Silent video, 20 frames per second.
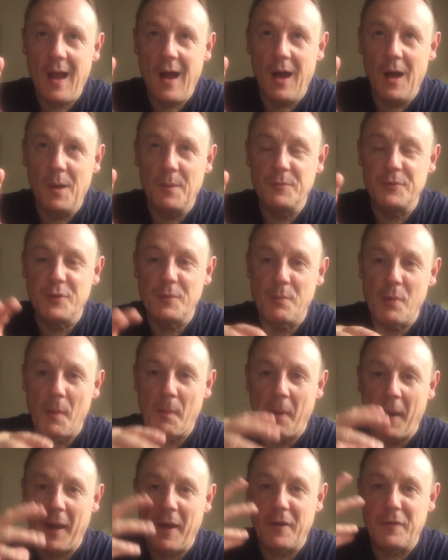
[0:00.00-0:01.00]
to
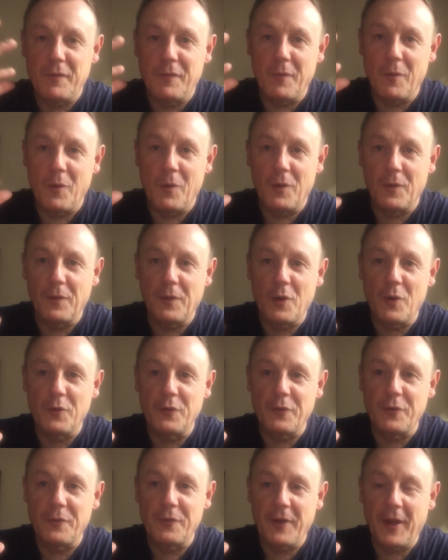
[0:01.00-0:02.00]
prepare for
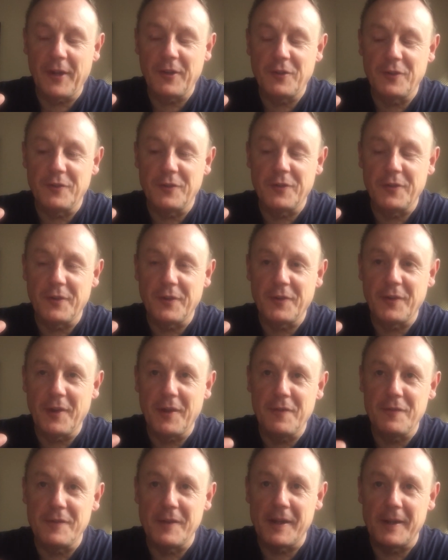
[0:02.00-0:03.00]
consultations this
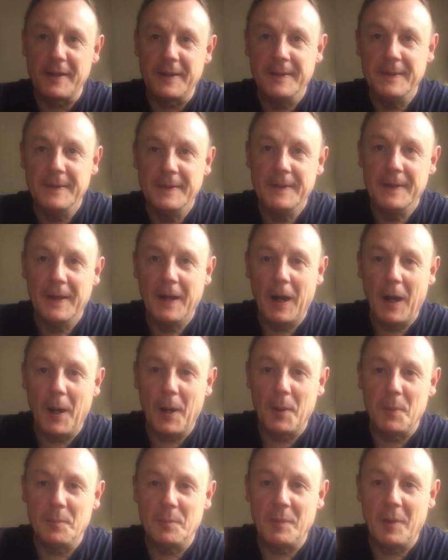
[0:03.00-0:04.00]
evening,
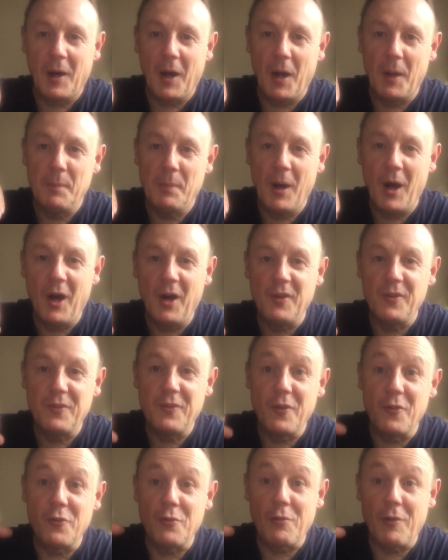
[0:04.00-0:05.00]
I passed
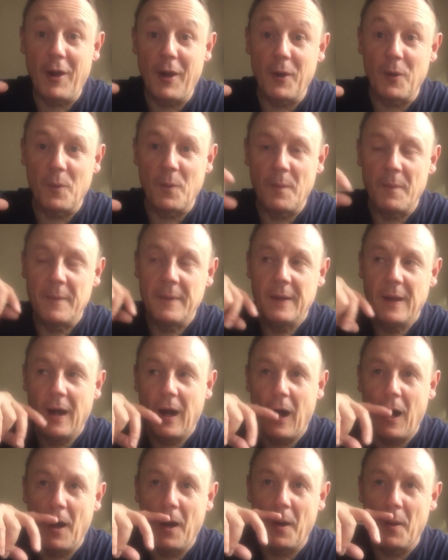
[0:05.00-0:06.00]
the trail
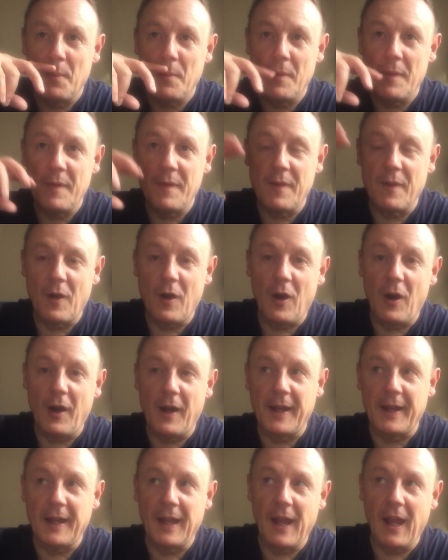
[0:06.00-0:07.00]
that
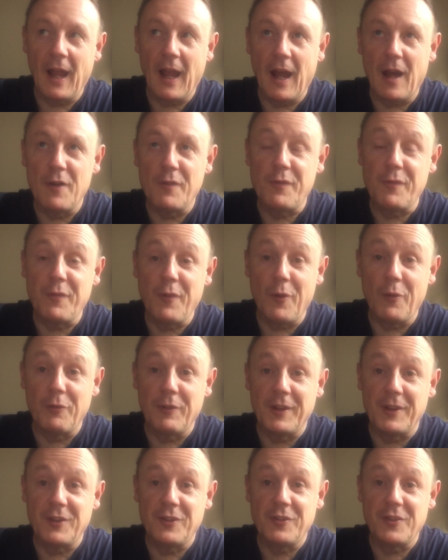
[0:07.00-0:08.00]
I
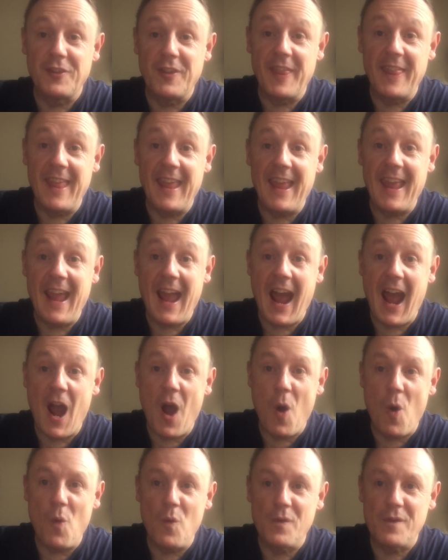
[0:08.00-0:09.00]
foraged the
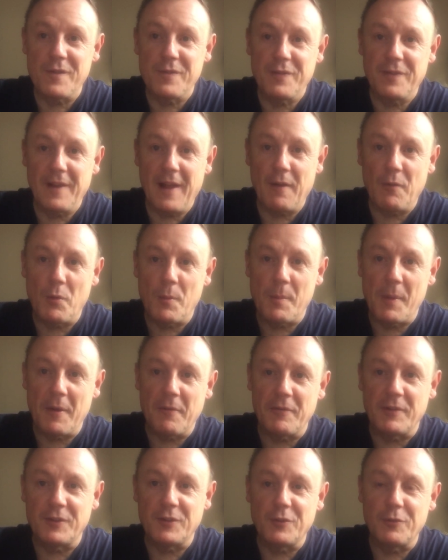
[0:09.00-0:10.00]
elderflower
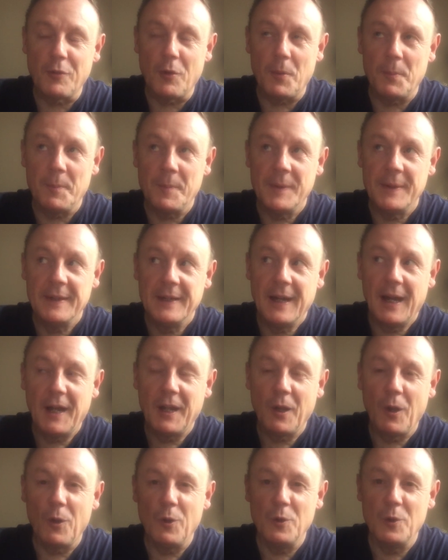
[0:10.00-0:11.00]
berries from,
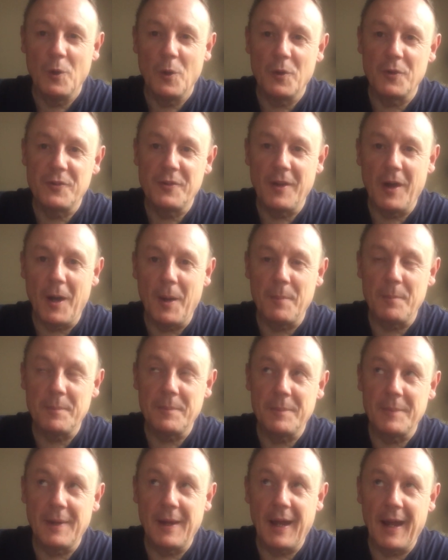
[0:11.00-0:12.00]
and I looked up
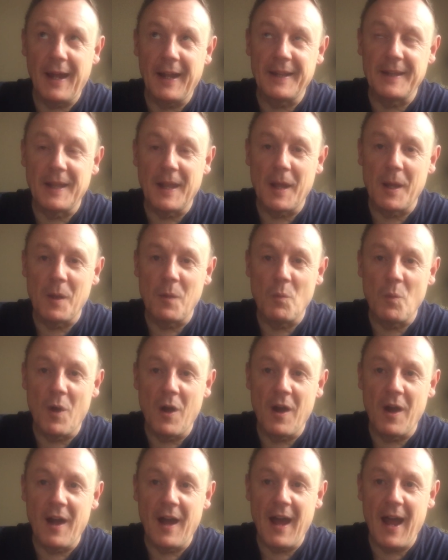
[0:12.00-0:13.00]
and they
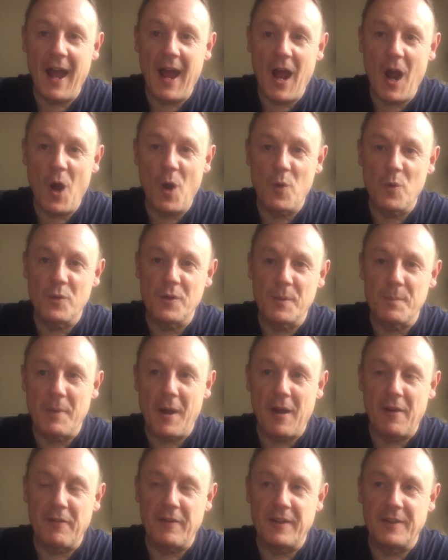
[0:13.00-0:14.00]
were
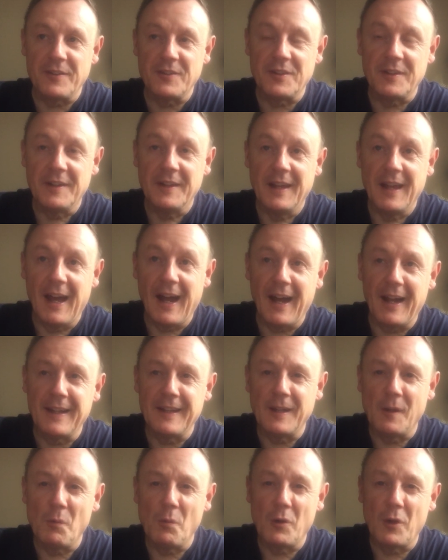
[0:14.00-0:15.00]
elderberries,
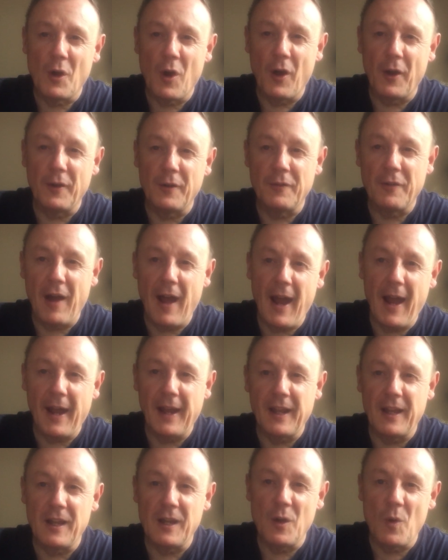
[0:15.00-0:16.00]
and they were kind of
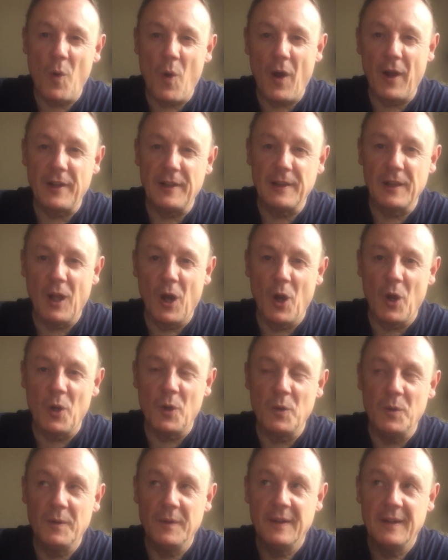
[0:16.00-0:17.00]
hanging quite
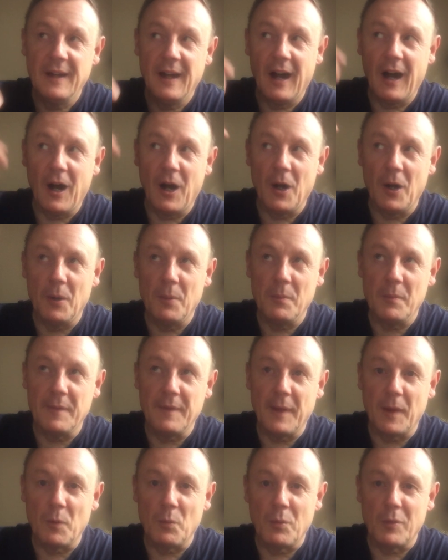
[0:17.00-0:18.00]
low.
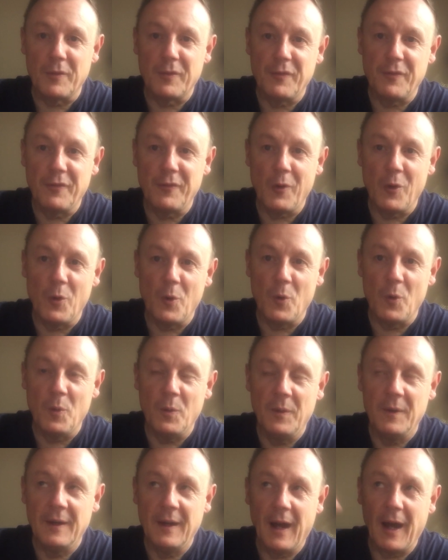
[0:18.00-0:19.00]
They were
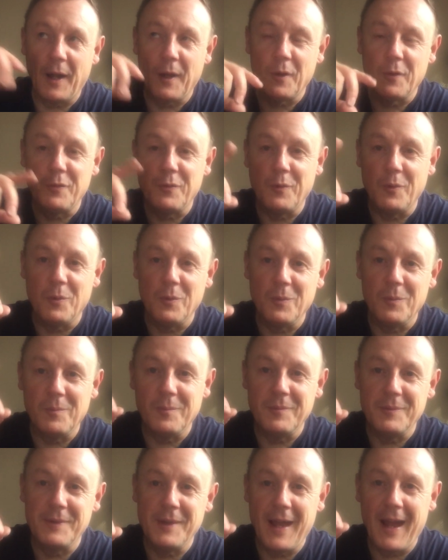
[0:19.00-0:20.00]
full, and I thought
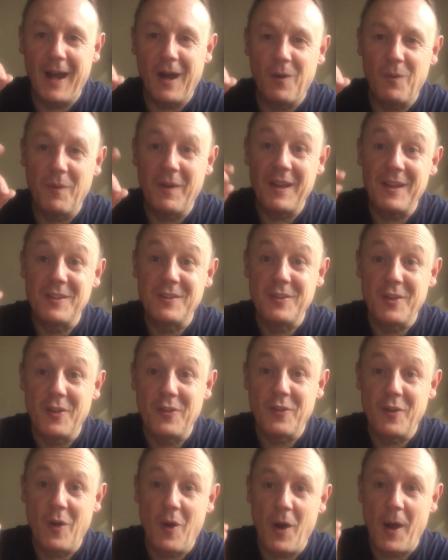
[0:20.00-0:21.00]
now is the
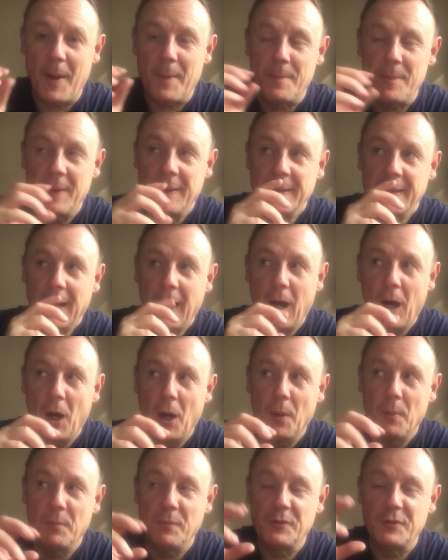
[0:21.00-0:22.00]
time.
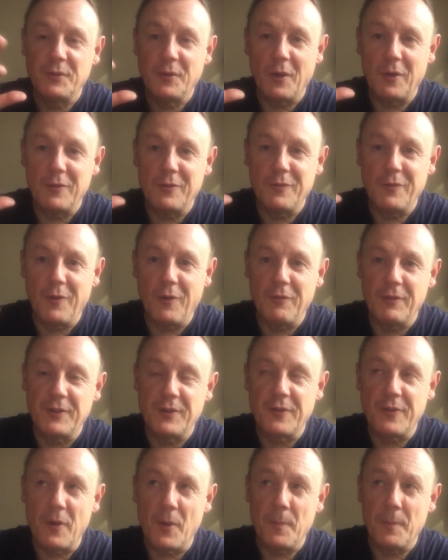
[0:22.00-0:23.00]
So
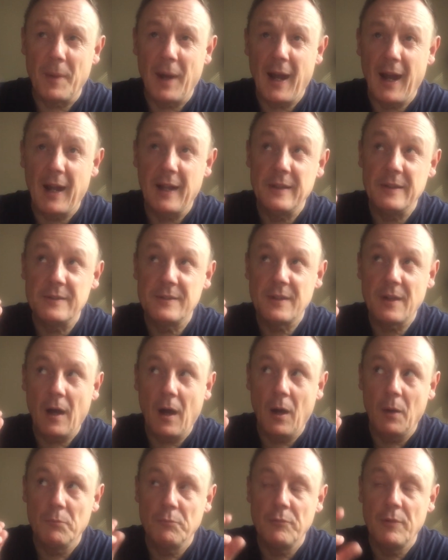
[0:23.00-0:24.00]
foraged them, and
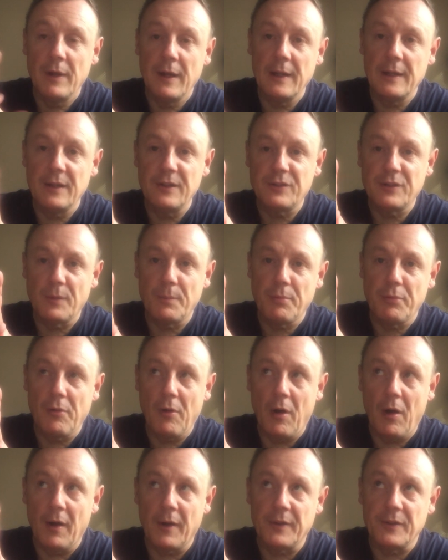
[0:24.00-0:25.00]
I'm really
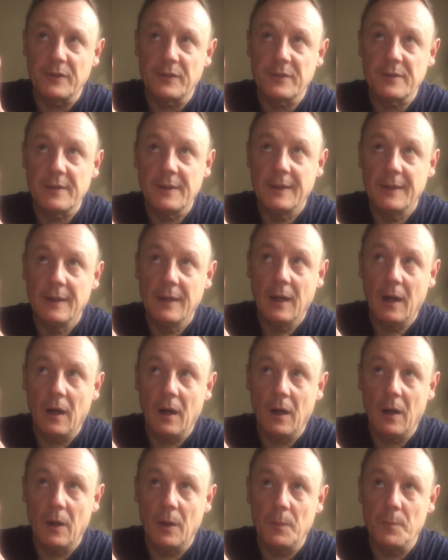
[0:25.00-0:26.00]
surprised
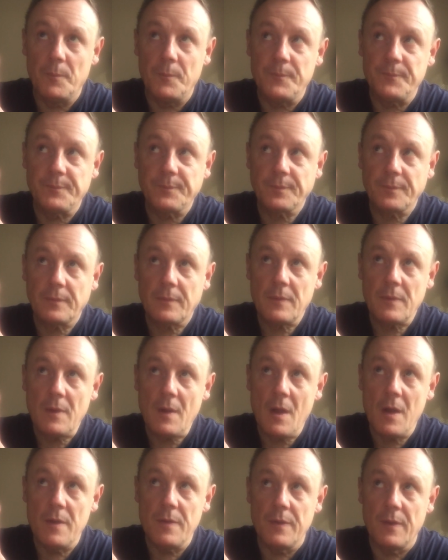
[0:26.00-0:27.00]

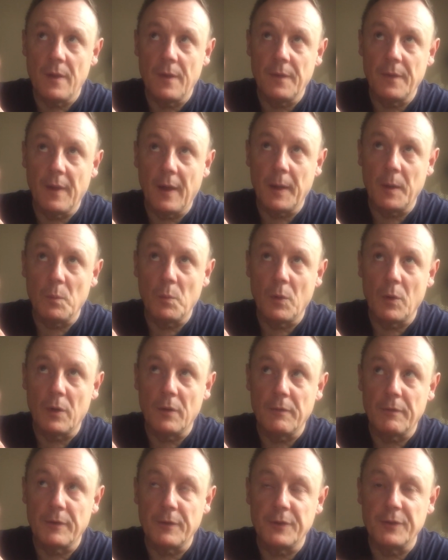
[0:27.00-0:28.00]
that they
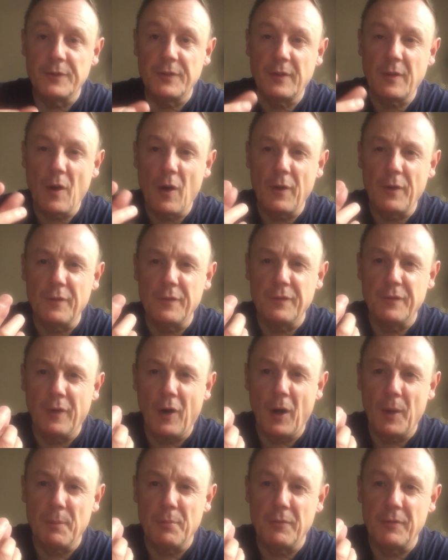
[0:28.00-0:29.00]
were as kind of
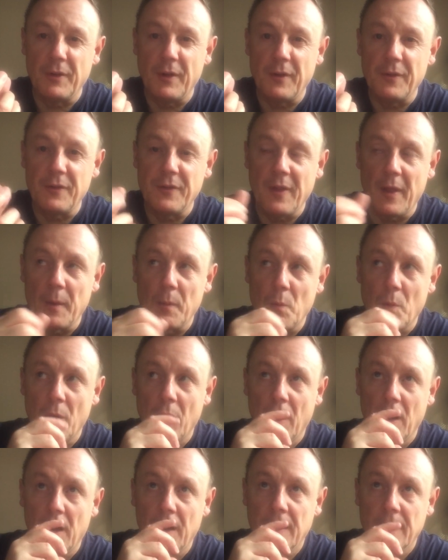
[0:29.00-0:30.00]
vibrant as they
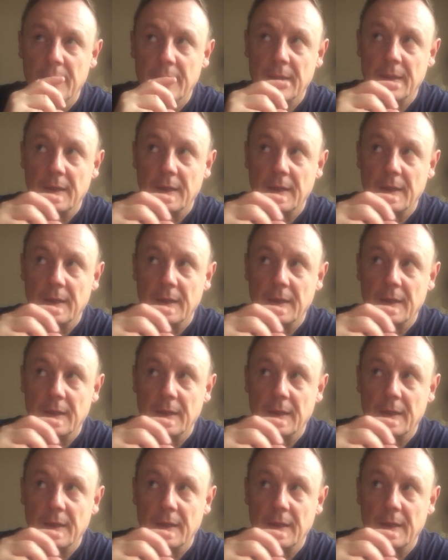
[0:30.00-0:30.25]
were,